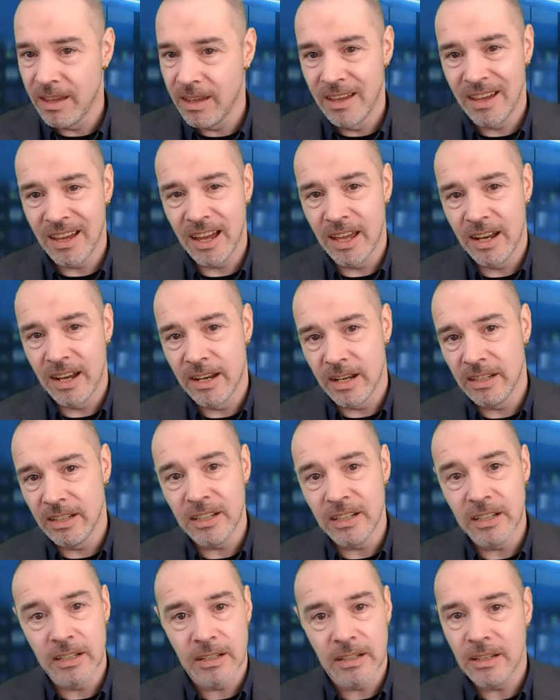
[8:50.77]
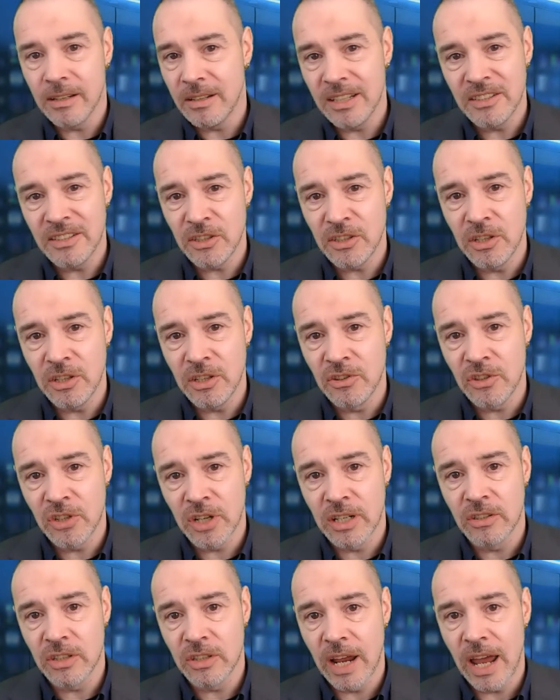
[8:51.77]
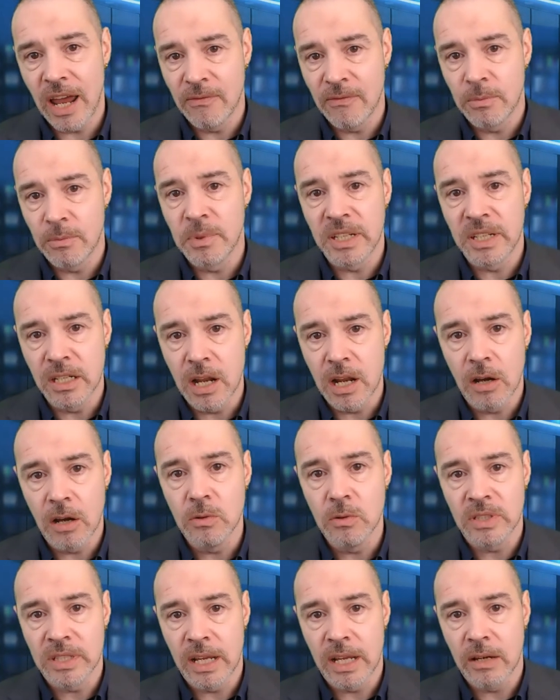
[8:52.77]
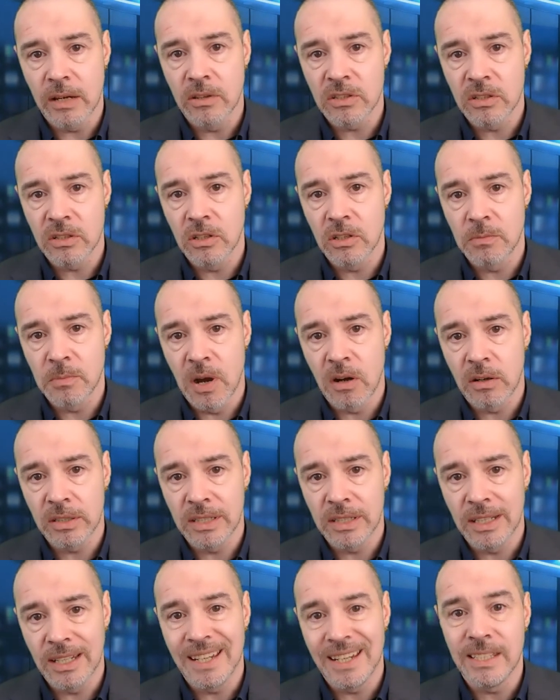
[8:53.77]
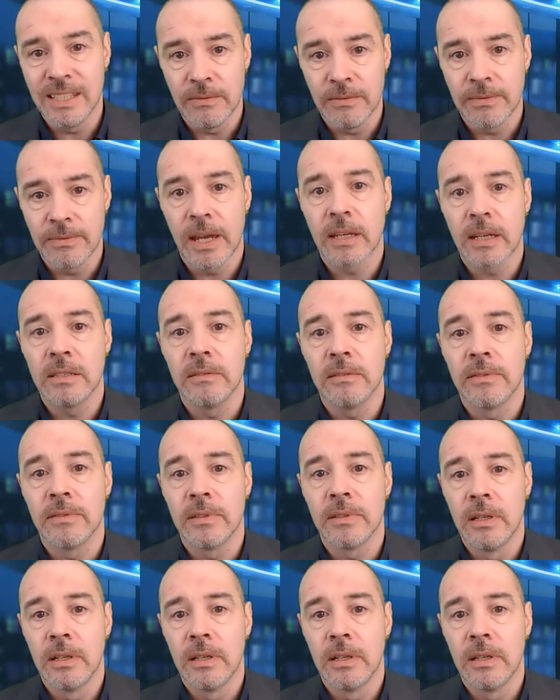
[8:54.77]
And it's a huge change. Everybody knows now that search marketing is effective.